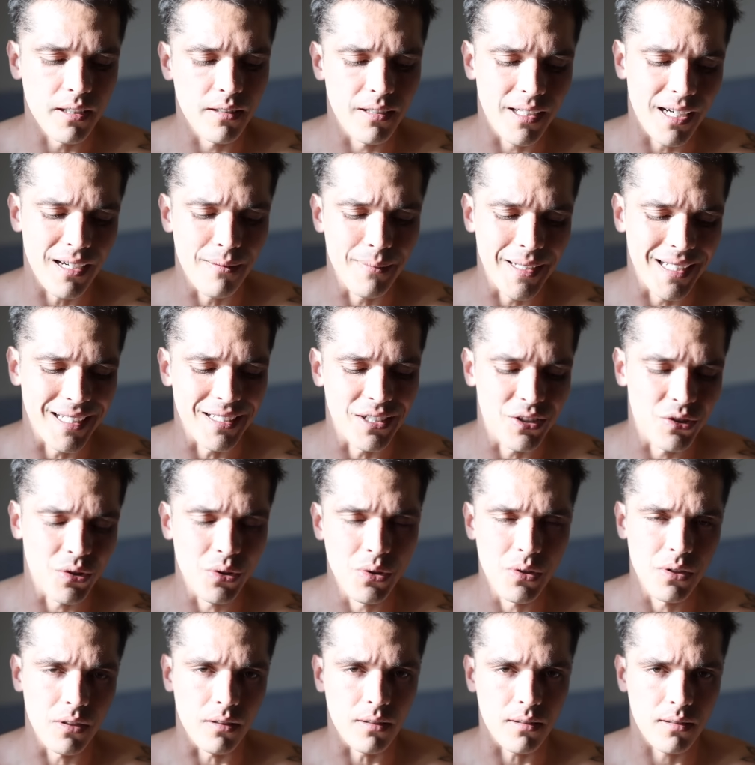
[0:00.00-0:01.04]
You got to make a
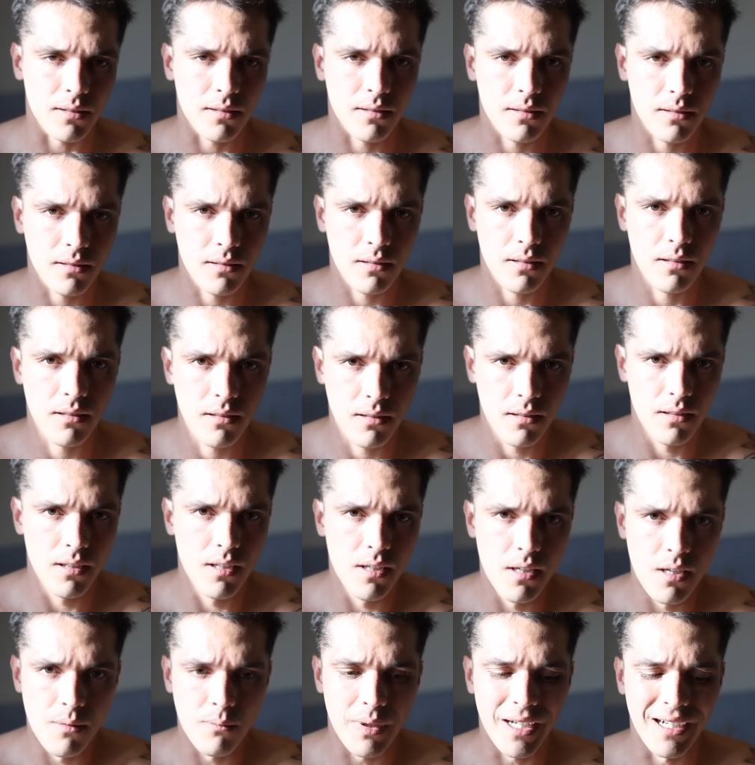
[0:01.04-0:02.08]
choice.
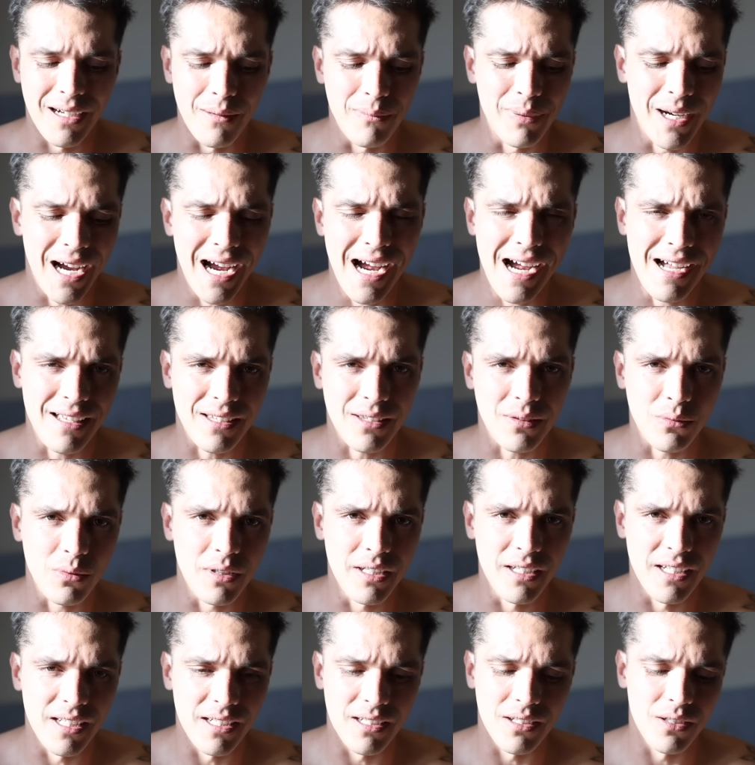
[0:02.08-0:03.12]
Pick a path.
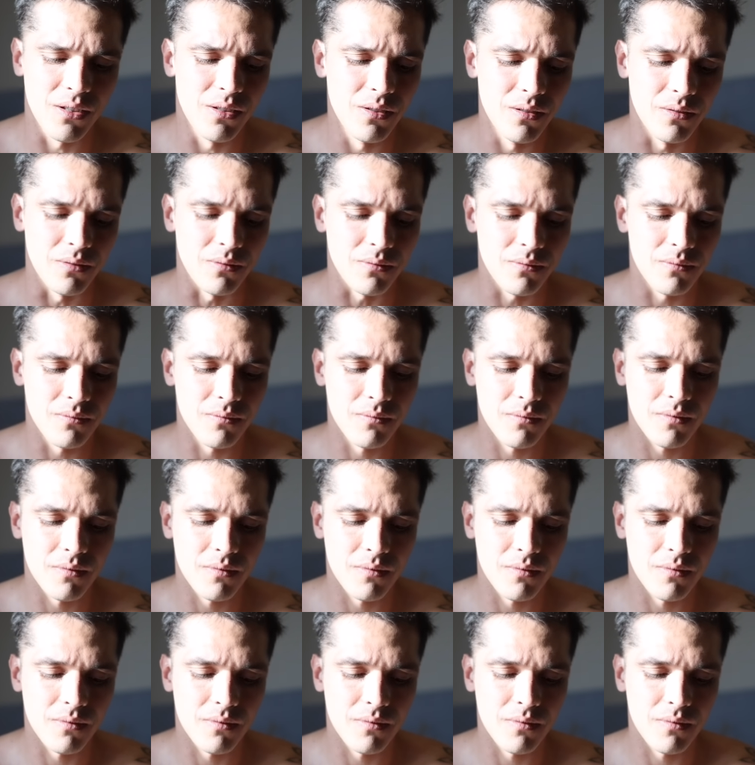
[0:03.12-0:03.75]
What are you going to do?